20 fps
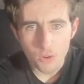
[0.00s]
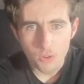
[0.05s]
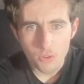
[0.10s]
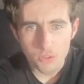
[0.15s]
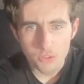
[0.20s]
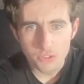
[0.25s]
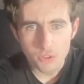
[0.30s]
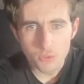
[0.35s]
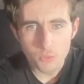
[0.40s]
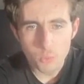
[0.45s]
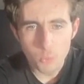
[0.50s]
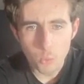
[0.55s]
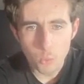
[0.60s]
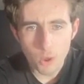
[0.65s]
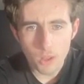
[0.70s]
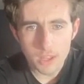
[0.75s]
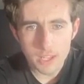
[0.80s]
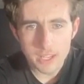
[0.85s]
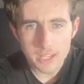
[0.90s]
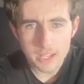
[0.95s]
So
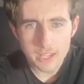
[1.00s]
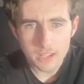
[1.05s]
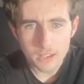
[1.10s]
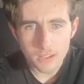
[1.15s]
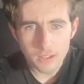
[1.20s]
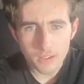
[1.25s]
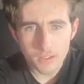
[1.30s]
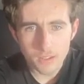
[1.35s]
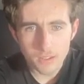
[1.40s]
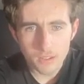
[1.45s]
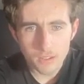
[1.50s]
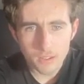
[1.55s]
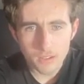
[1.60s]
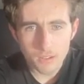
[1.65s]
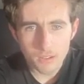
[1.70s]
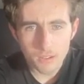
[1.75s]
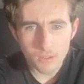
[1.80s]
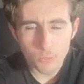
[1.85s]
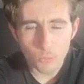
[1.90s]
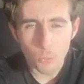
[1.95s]
Wally...
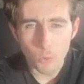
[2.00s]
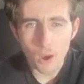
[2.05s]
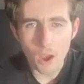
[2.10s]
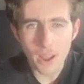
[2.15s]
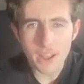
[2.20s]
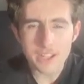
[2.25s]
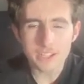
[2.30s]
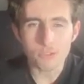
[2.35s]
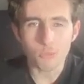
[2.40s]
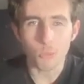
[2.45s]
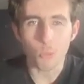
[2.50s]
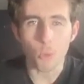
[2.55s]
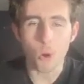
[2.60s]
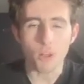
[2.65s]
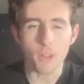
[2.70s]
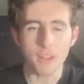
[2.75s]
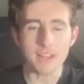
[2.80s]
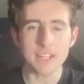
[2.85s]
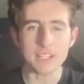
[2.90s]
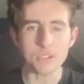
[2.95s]
Why is
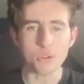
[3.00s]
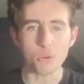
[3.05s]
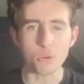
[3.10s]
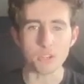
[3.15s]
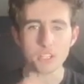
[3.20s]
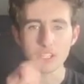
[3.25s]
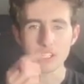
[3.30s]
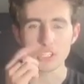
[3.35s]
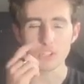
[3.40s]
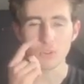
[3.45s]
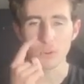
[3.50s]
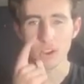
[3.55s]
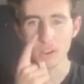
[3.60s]
Wally talking to